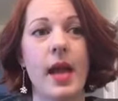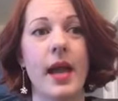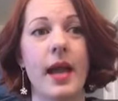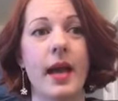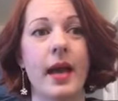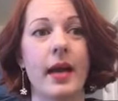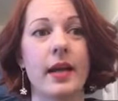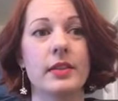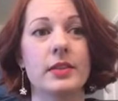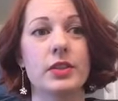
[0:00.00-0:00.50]

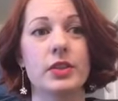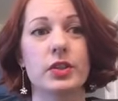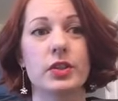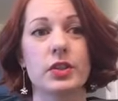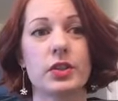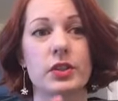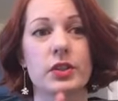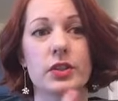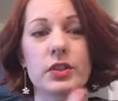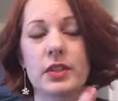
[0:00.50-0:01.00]
and
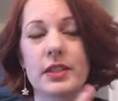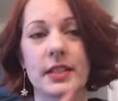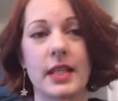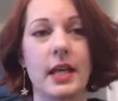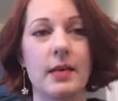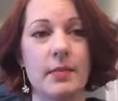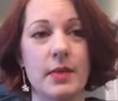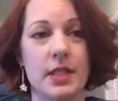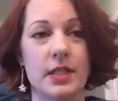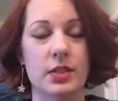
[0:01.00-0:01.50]
it's
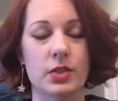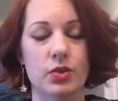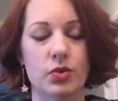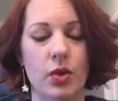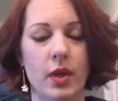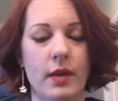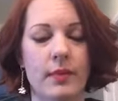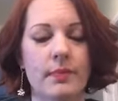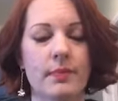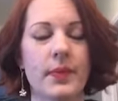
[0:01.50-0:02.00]
going to be
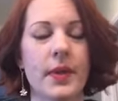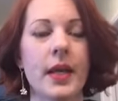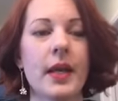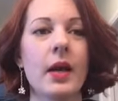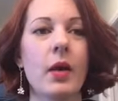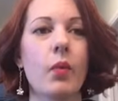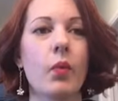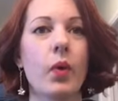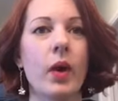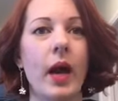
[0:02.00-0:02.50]
destroyed.
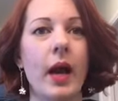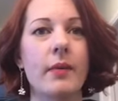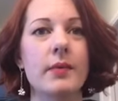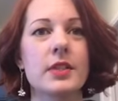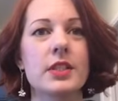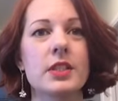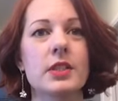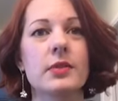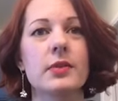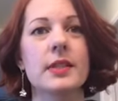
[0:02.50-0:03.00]
What I
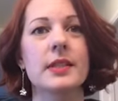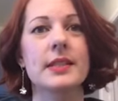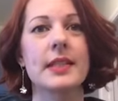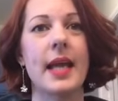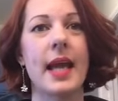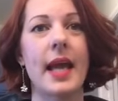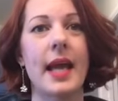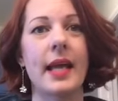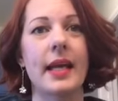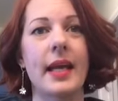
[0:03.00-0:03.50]
would do is
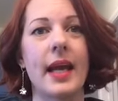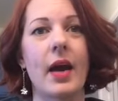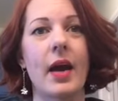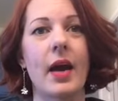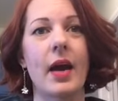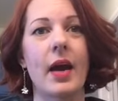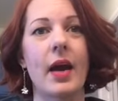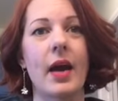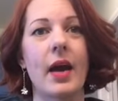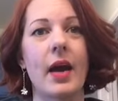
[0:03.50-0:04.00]
hand
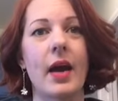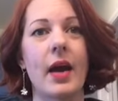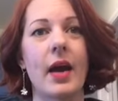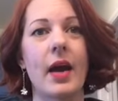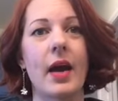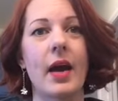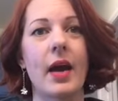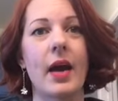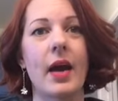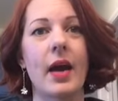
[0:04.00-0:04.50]
out my
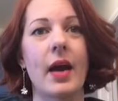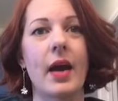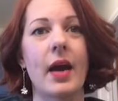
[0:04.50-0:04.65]
cute little